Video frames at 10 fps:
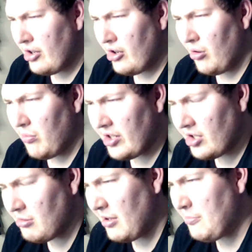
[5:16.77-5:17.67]
who
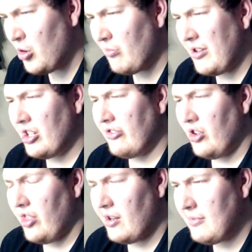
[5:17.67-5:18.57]
wanted to be more
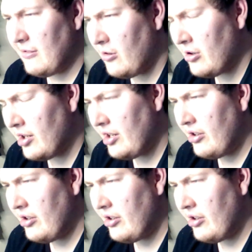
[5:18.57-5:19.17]
beautiful than before.